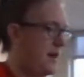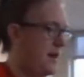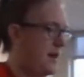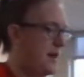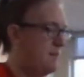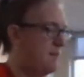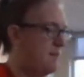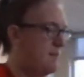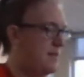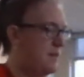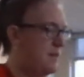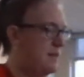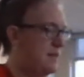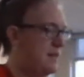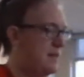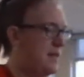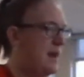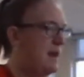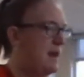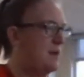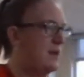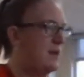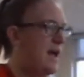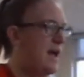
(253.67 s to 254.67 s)
and then
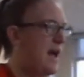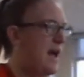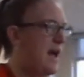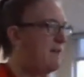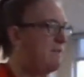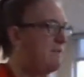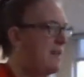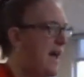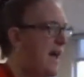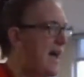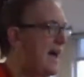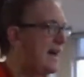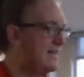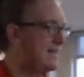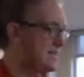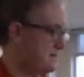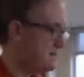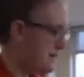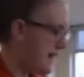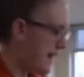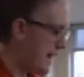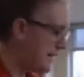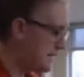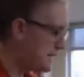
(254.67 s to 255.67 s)
I'm going to have to add some
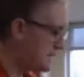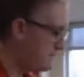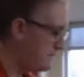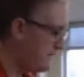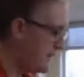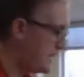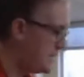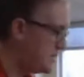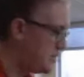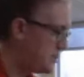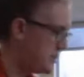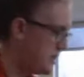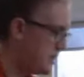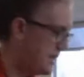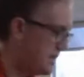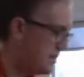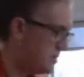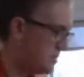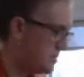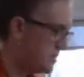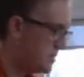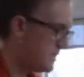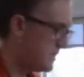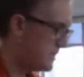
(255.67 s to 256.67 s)
activation
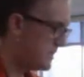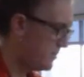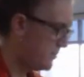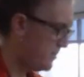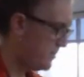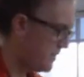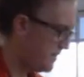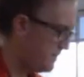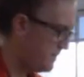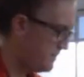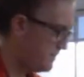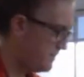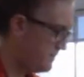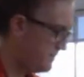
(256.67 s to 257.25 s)
energy to it.